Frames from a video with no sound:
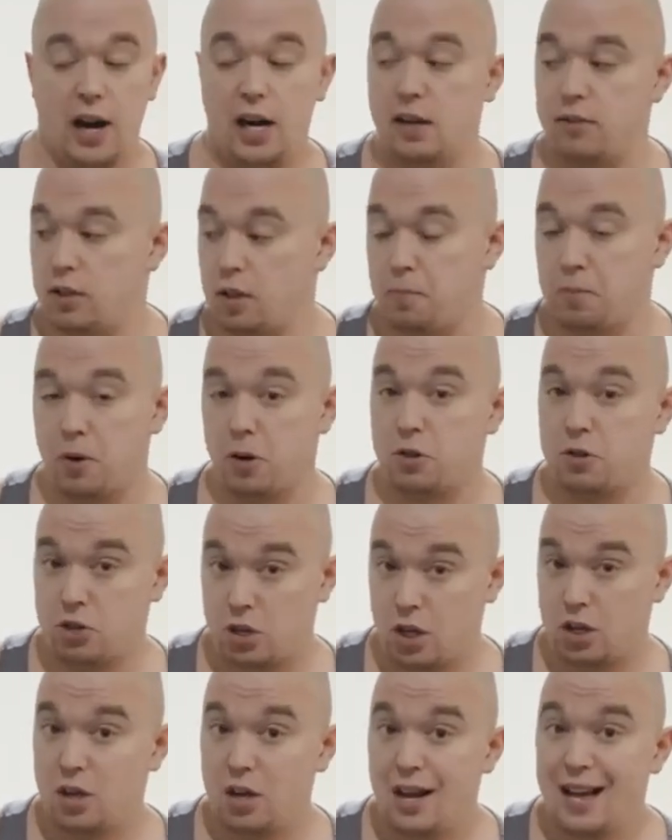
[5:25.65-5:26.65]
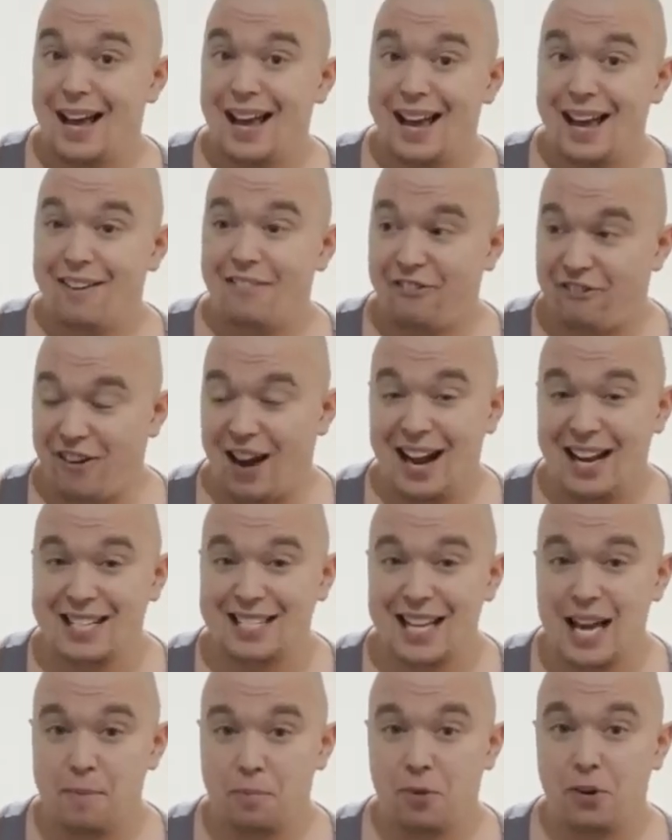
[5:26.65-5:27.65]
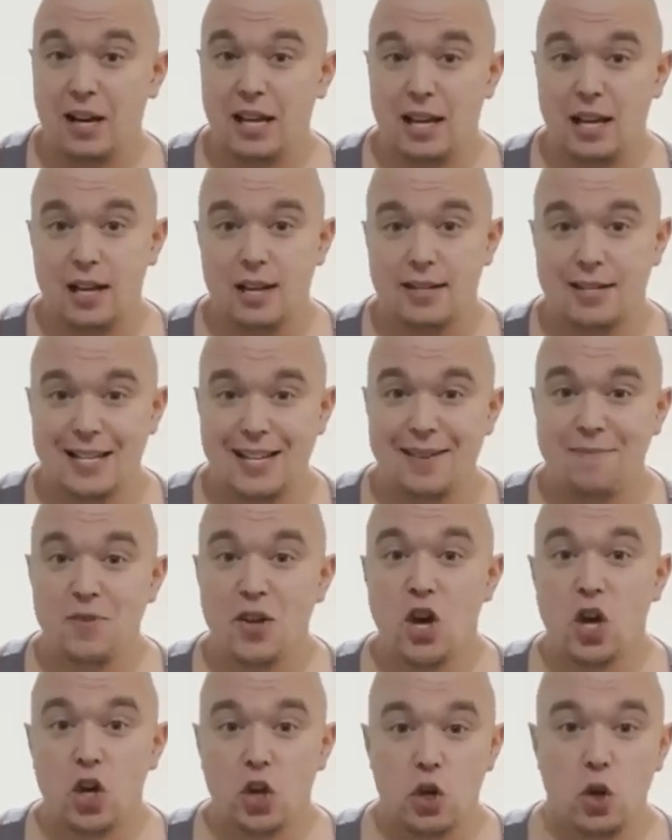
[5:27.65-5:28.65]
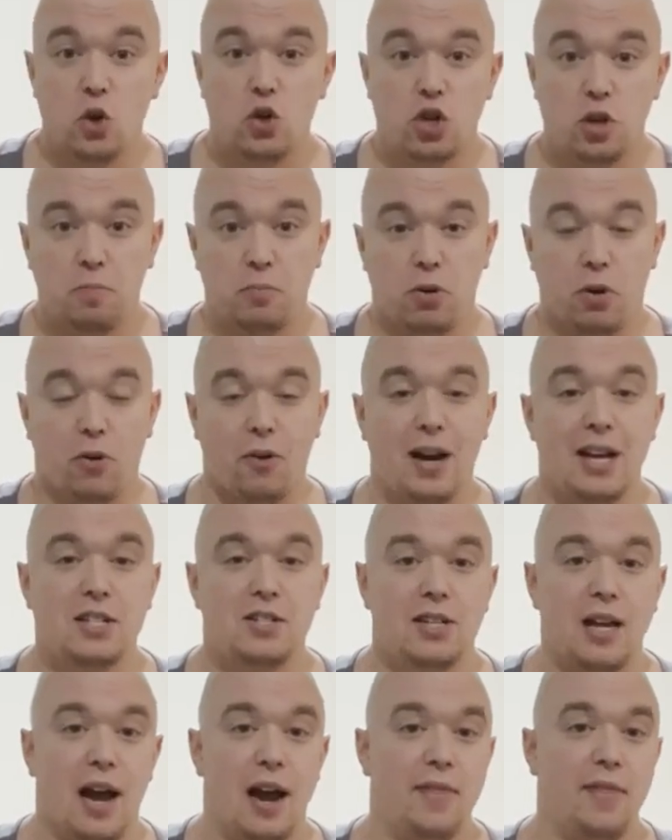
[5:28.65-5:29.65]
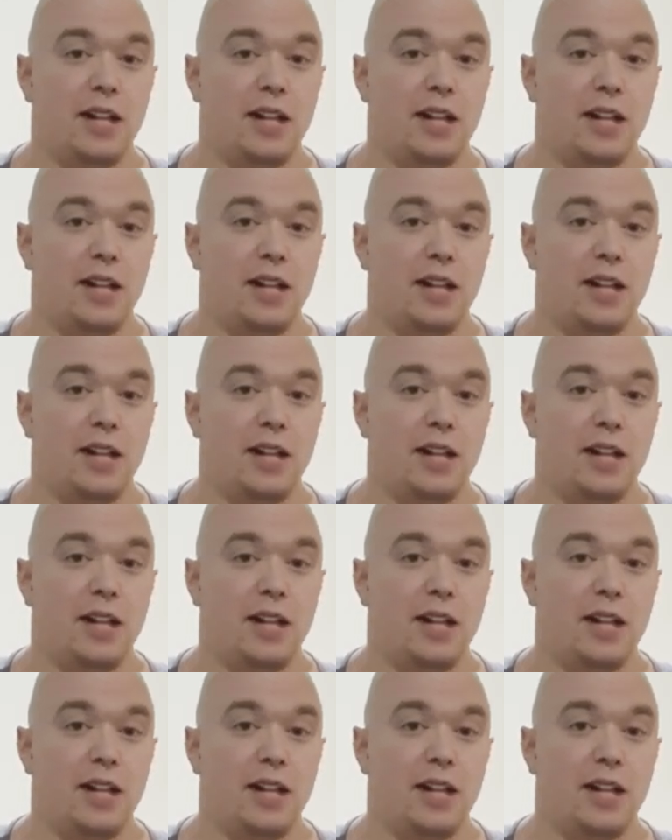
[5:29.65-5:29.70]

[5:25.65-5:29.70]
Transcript: And if the person finds that pretty easy, you should progress that.